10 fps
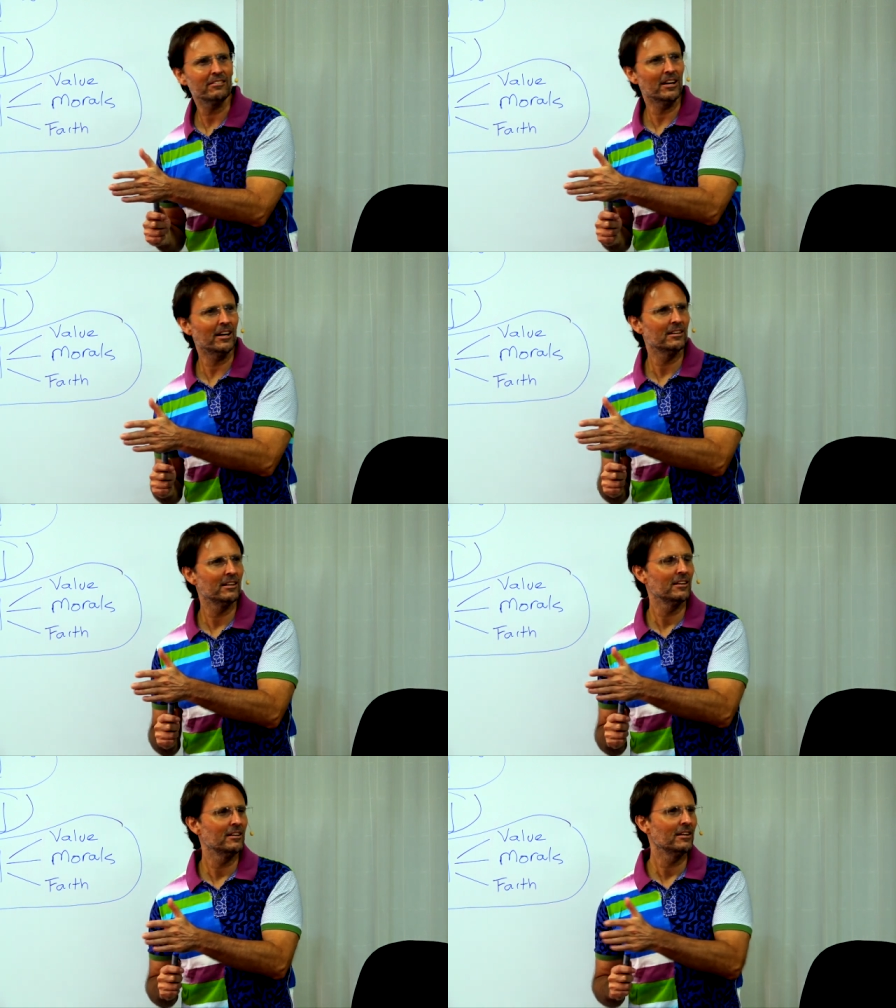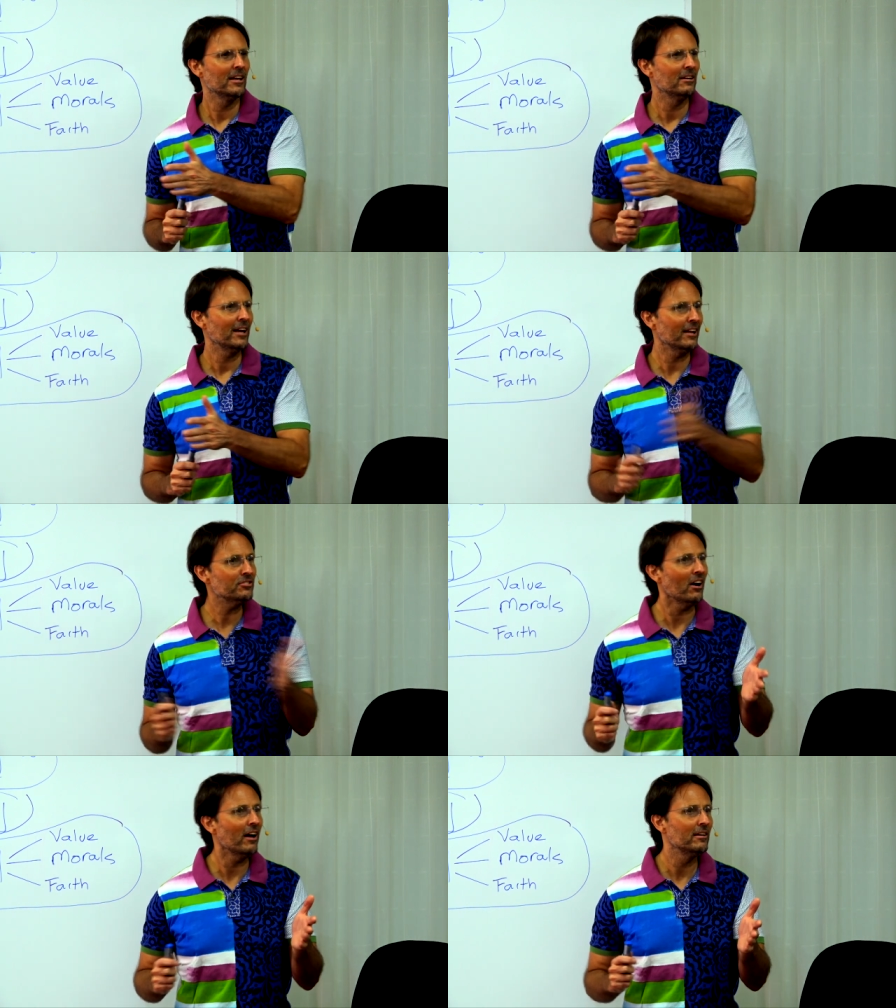right?
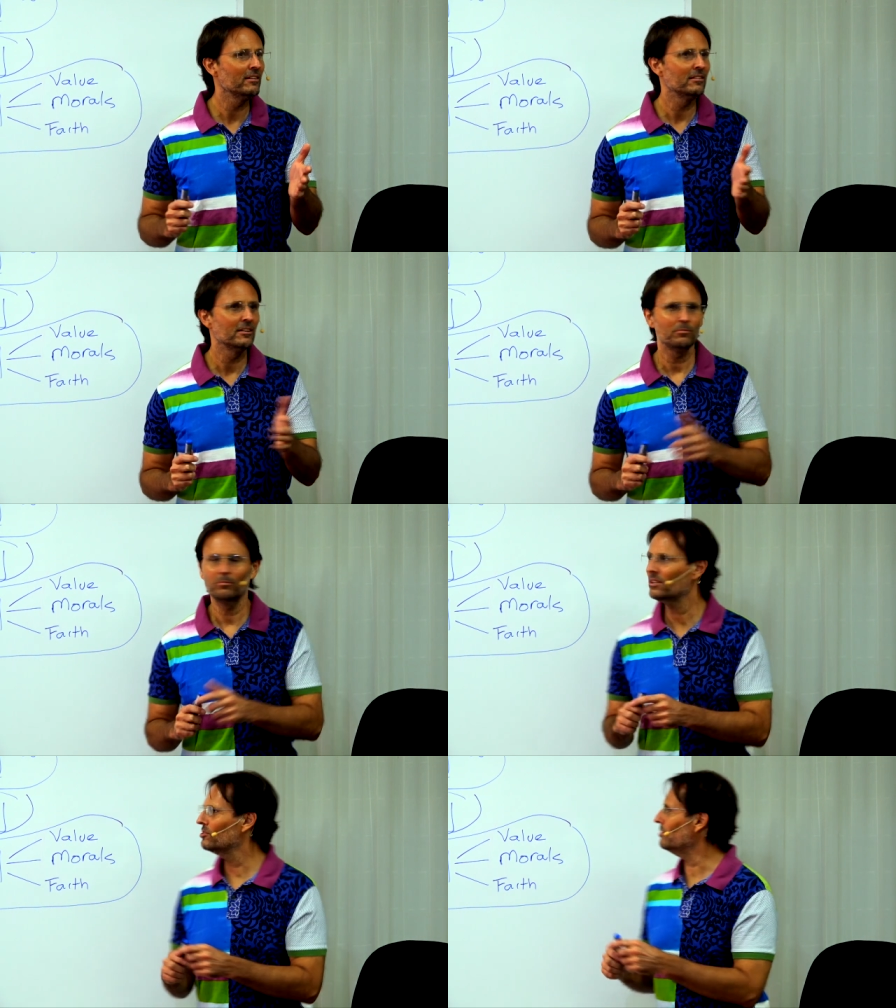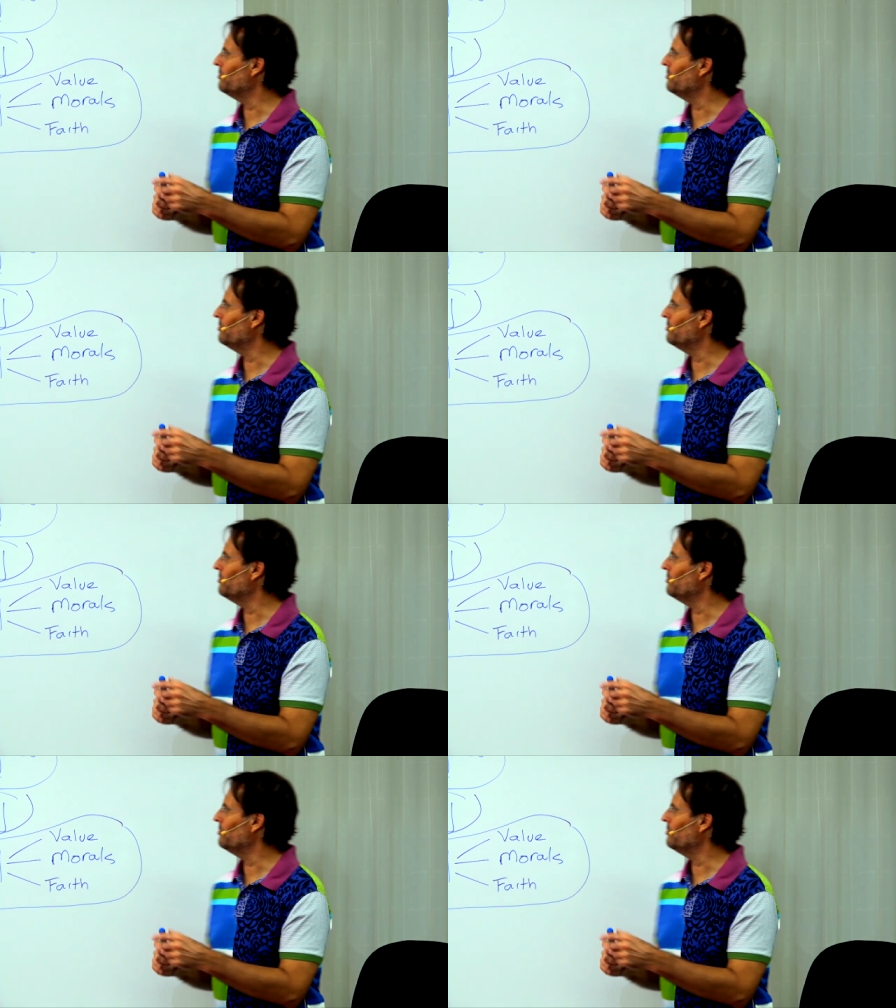Aren't I? Because